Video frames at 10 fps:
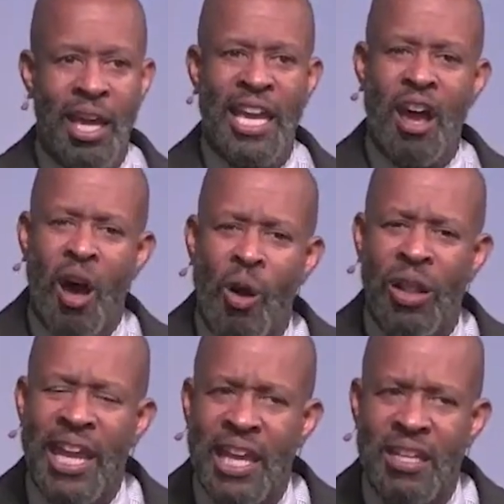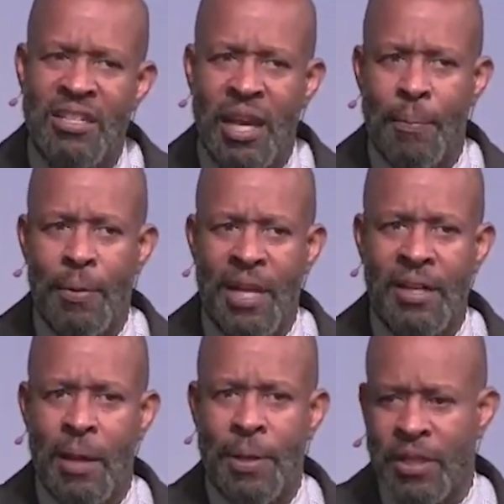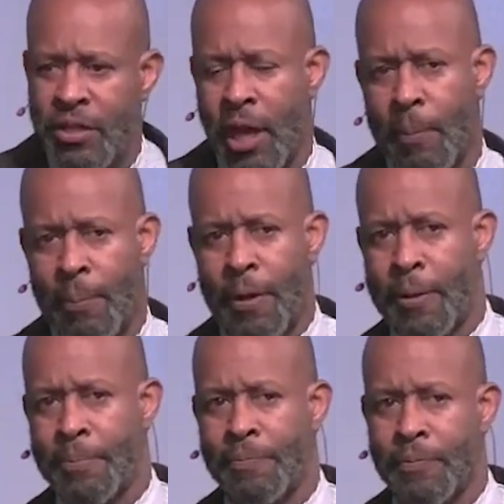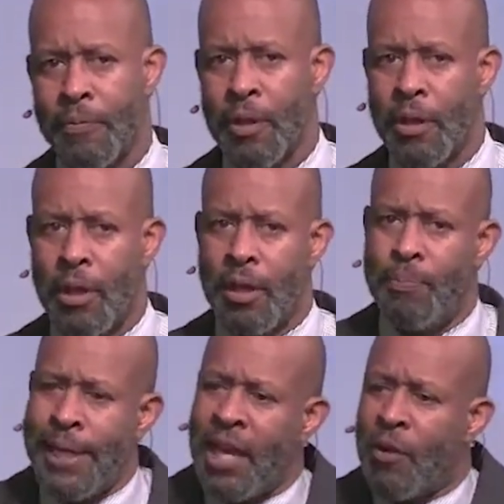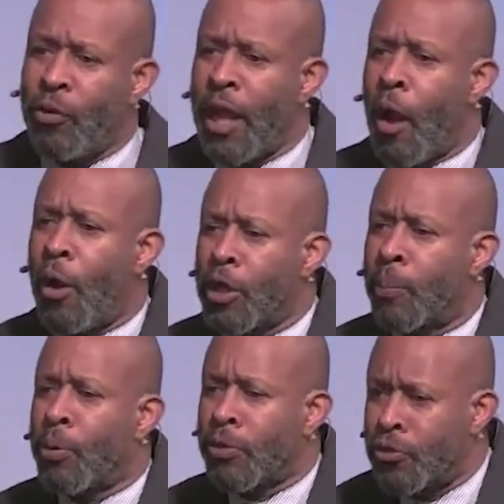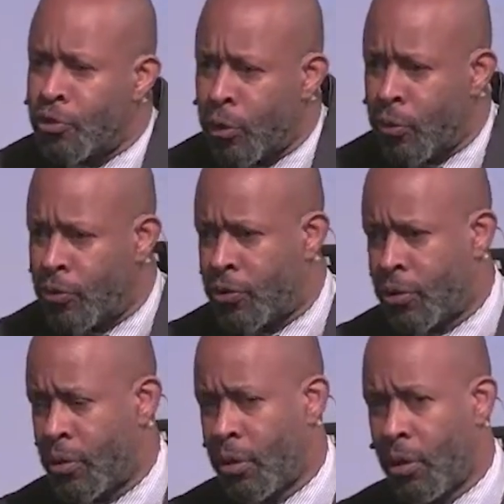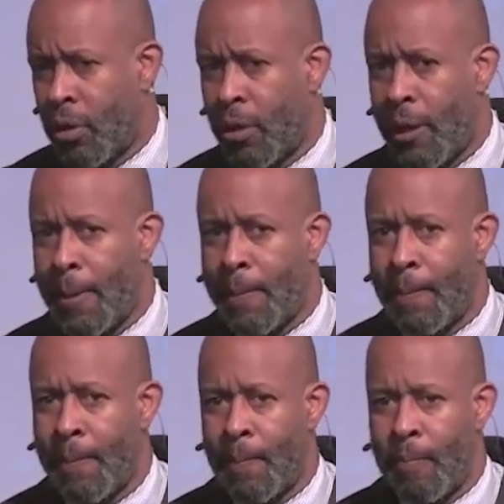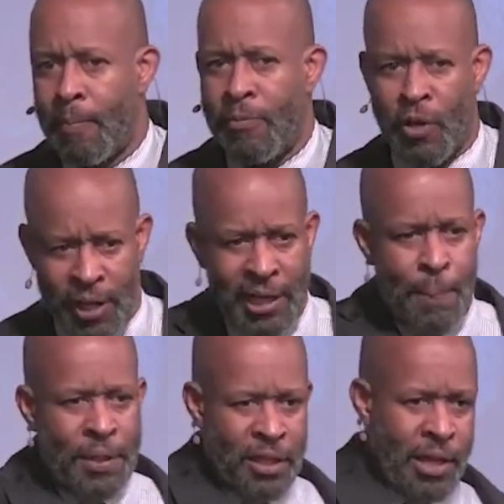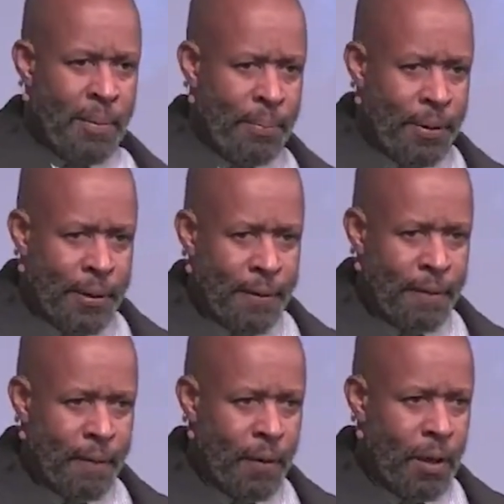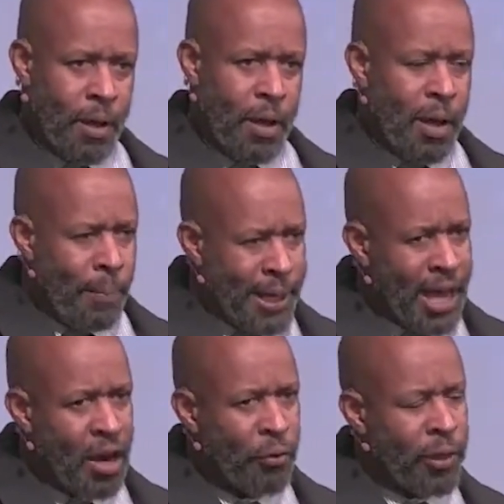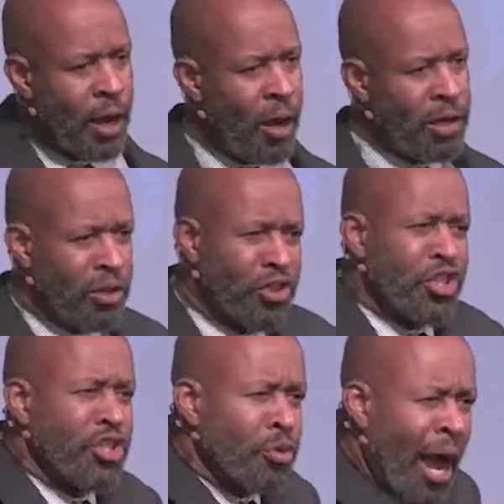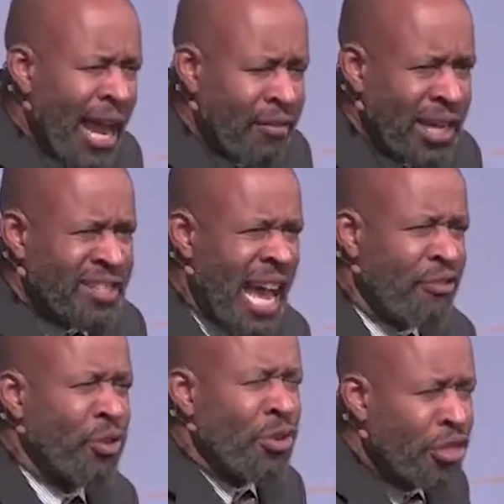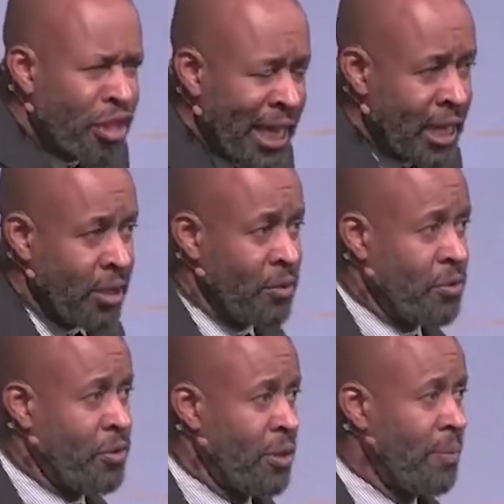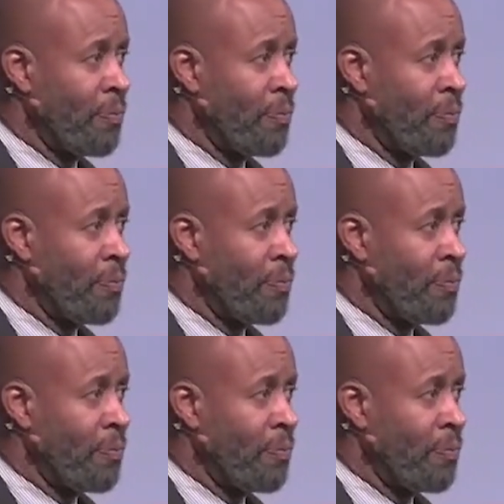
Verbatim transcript: It all end up, ended up in the dump. Be careful that all your pursuits don't end up in the dump. Be careful that all your strivings after things